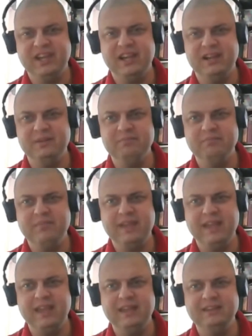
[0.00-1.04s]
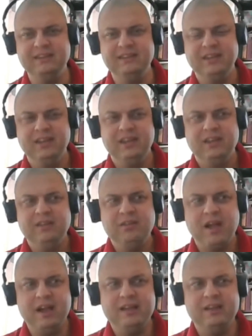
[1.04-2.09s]
And
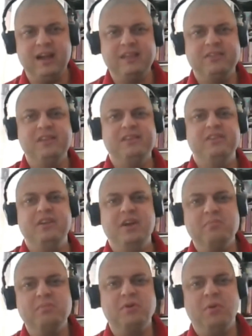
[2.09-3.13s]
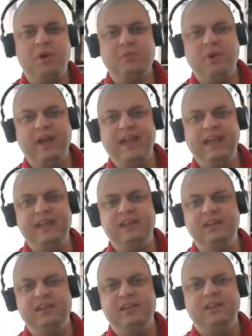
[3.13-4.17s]
I think the number one
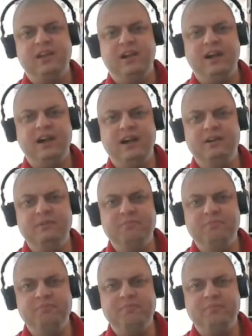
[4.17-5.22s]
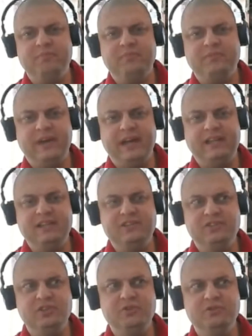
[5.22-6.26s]
way that
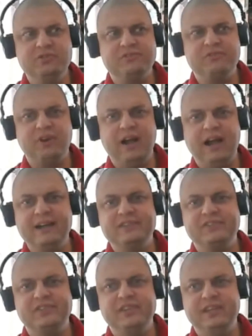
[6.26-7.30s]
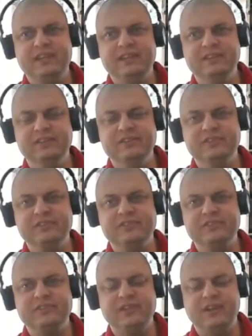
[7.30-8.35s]
he's used for us
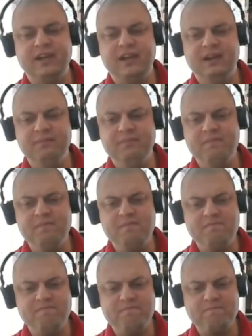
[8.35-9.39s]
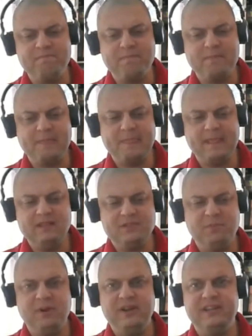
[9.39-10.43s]
is
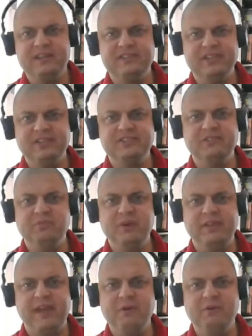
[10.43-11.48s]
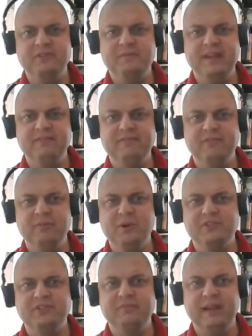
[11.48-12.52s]
it's pretty consistent with how it's been for
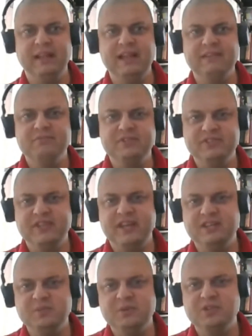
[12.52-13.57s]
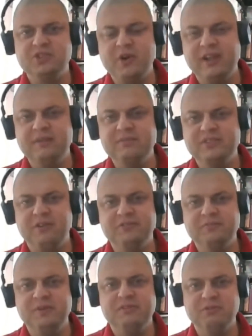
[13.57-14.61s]
most of my life, which is that he's been showing himself
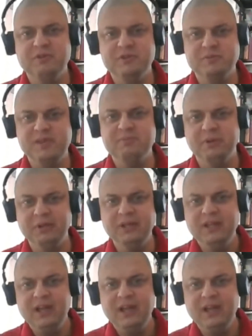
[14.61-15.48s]
to me through his people.